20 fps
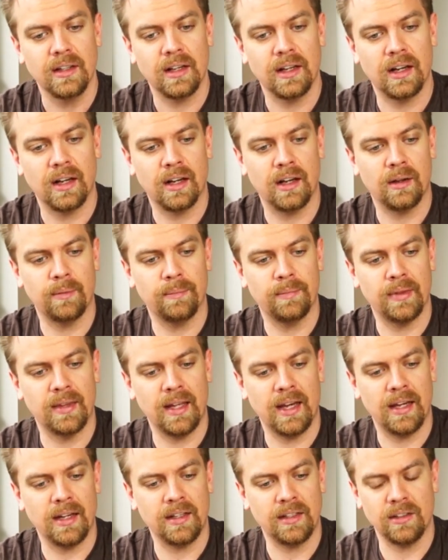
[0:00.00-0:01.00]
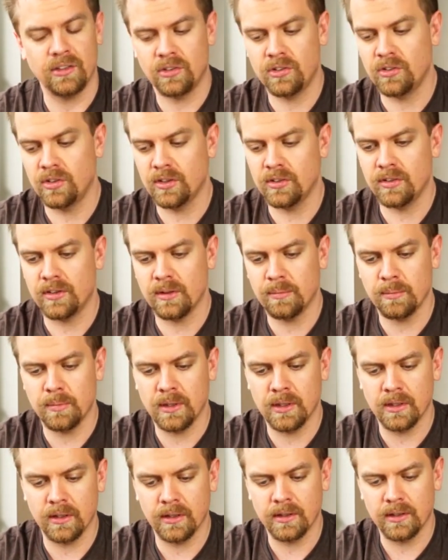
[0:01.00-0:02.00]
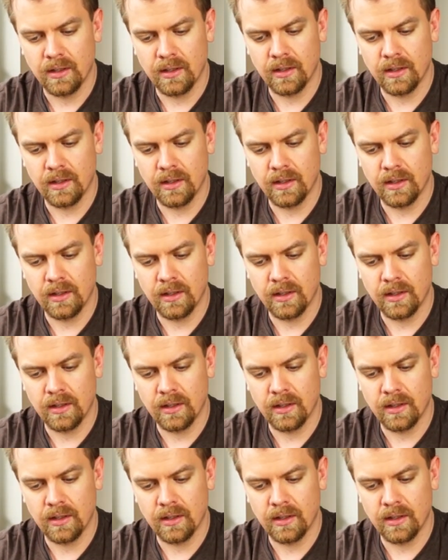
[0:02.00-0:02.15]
That is just the mug.